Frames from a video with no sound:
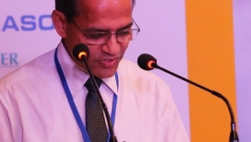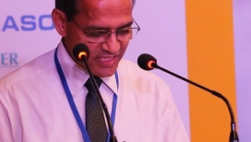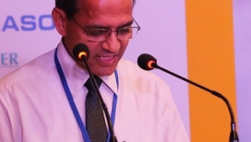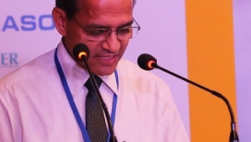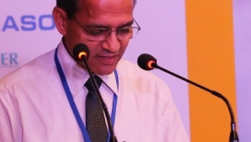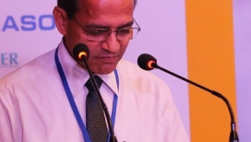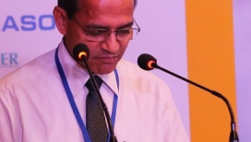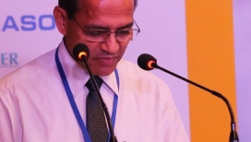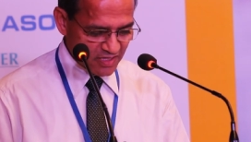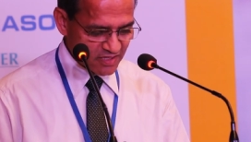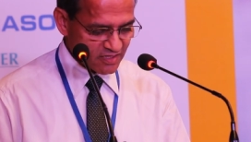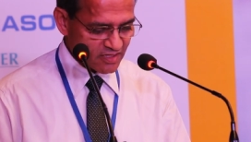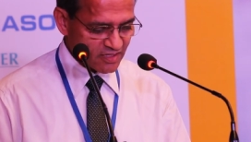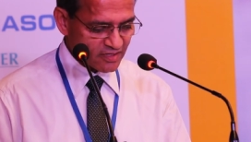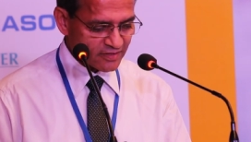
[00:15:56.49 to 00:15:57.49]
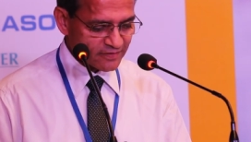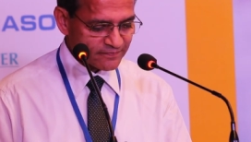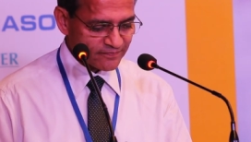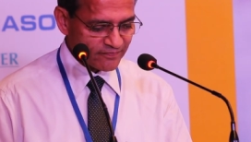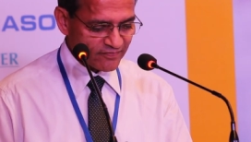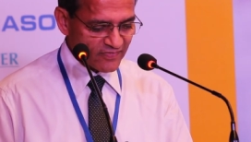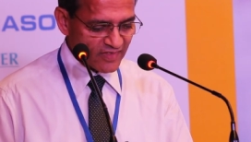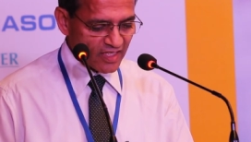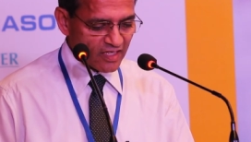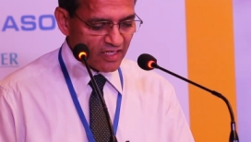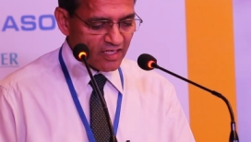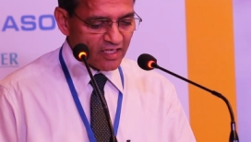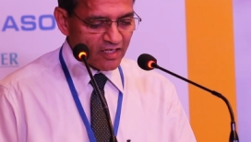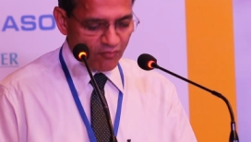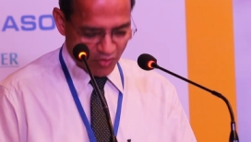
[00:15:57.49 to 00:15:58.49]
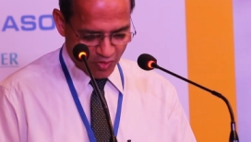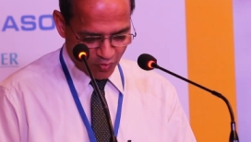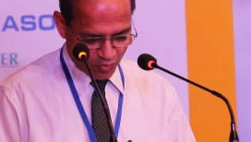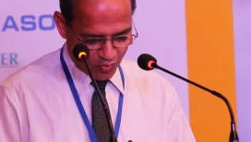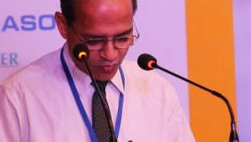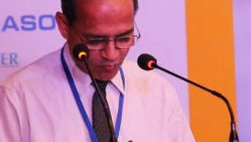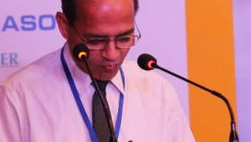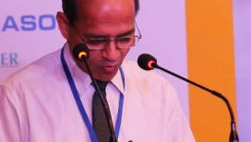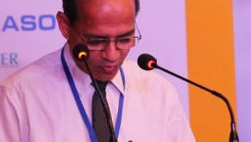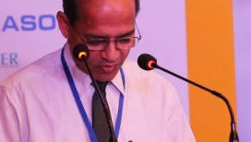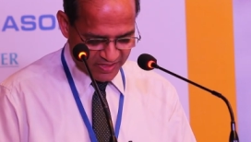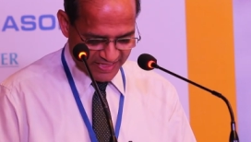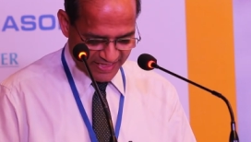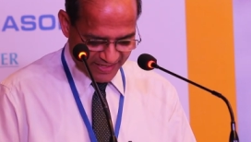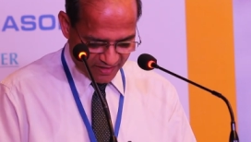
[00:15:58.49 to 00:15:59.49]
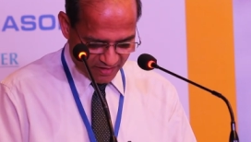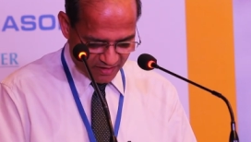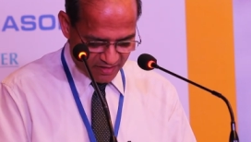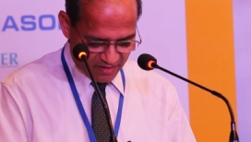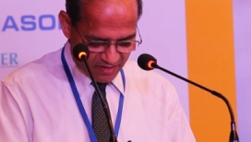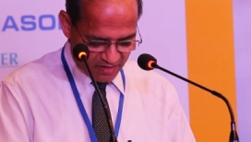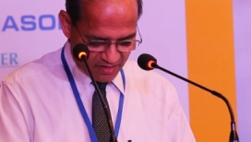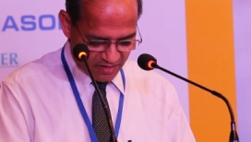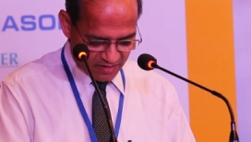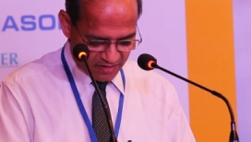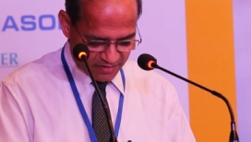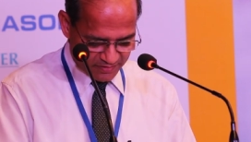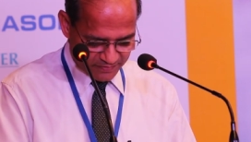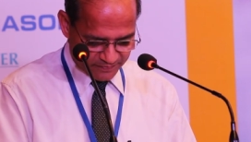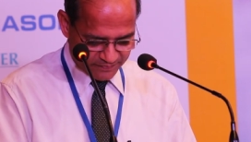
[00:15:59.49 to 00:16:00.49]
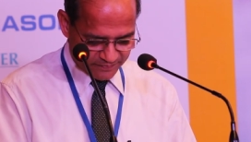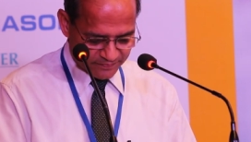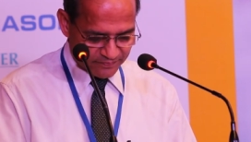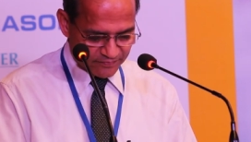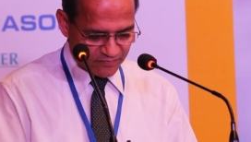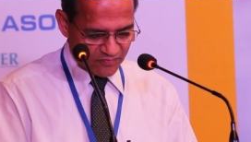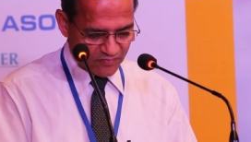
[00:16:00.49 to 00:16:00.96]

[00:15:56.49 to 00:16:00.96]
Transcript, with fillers: to share. But um, one or two more thing. Um,